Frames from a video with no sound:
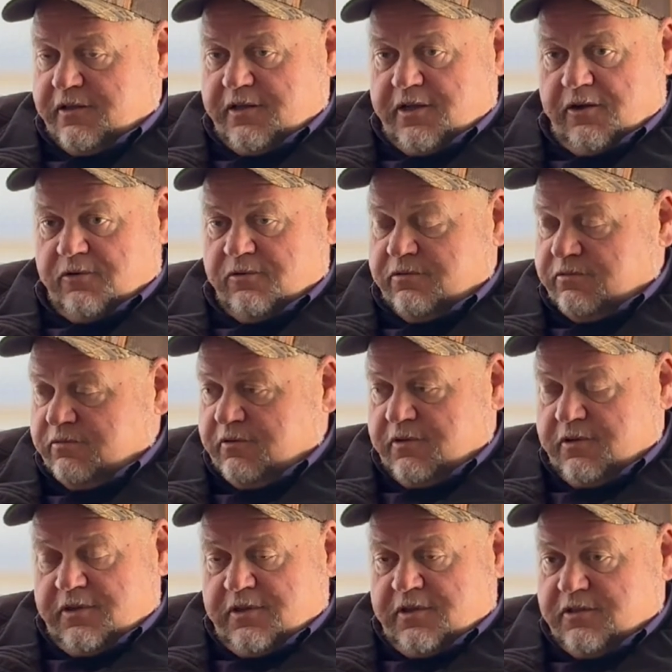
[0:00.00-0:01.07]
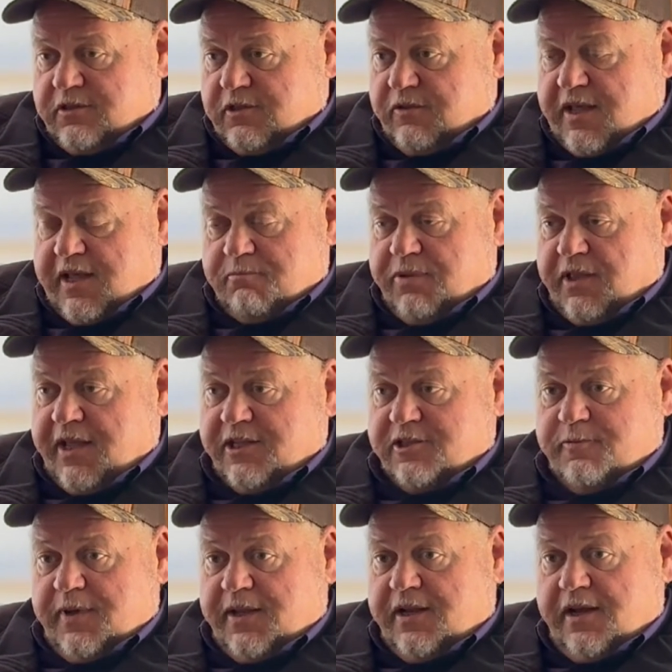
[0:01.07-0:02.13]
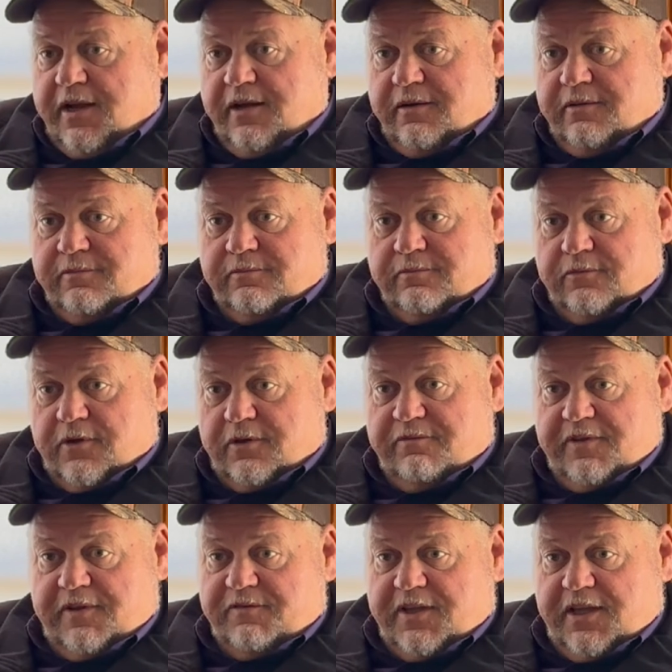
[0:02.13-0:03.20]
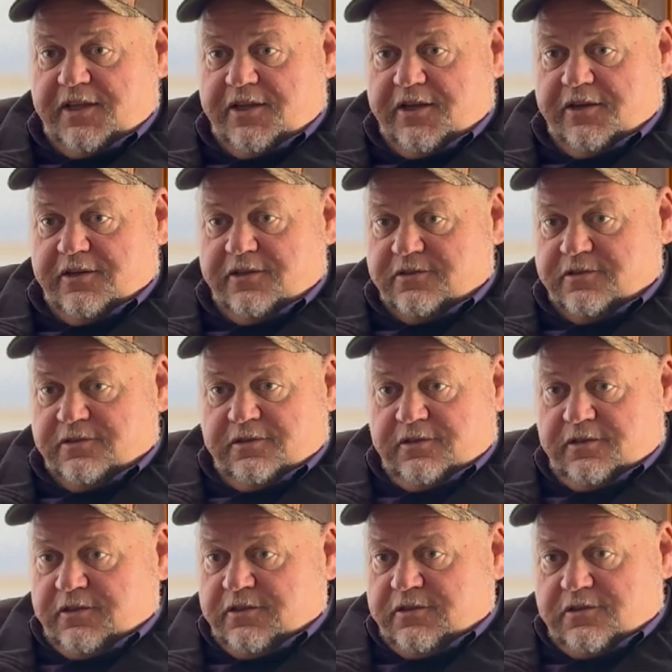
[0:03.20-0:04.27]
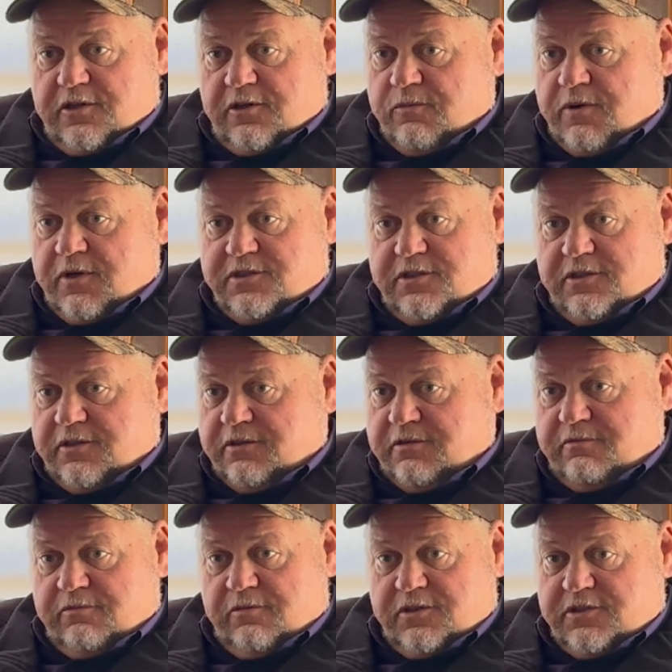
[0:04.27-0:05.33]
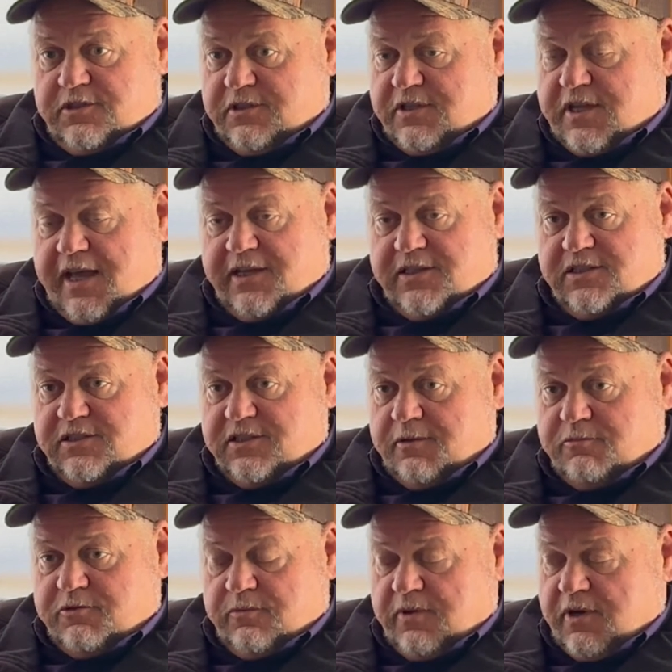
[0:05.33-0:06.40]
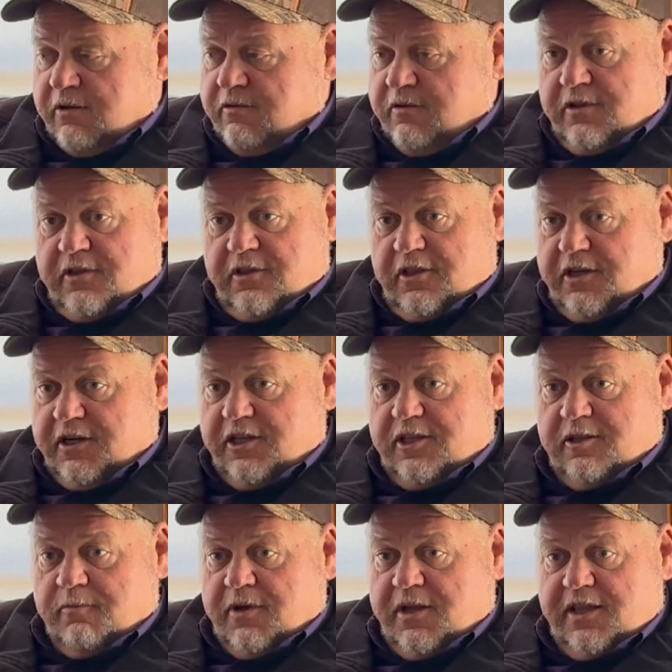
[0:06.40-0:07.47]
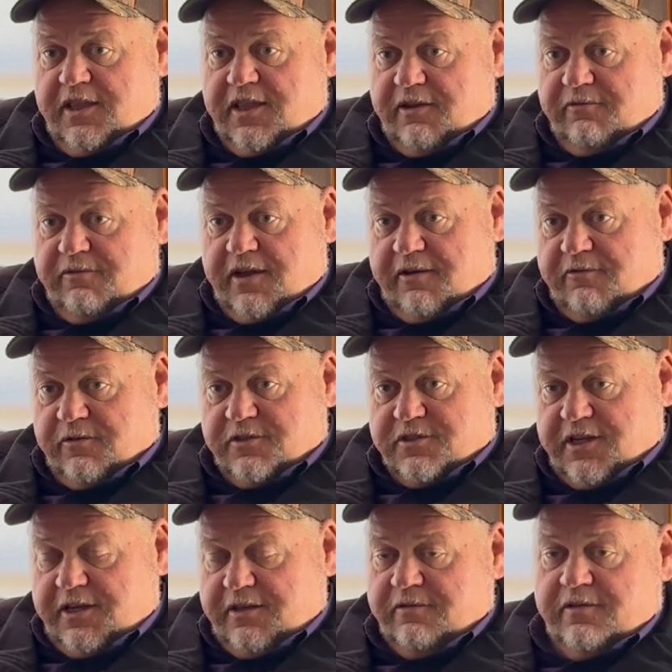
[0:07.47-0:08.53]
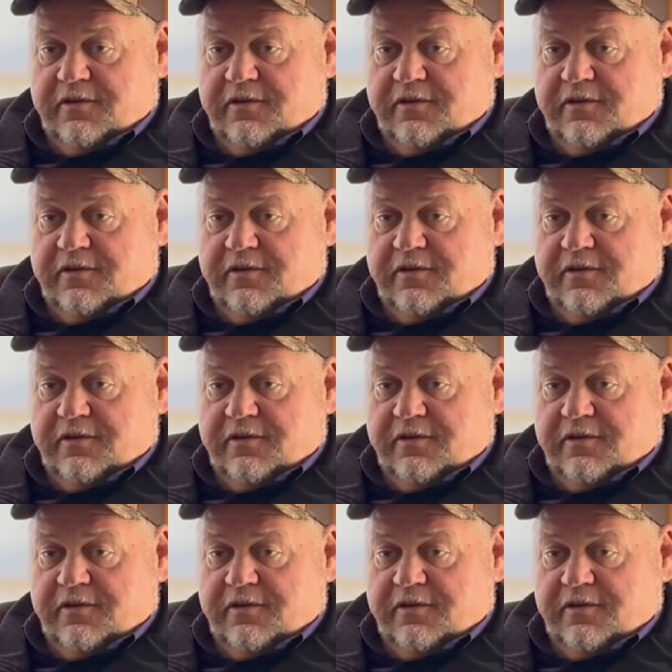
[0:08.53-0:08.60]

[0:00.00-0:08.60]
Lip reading: You know, so that plant's been there, 15 years? So once the tax exemption went, look at the money they have received.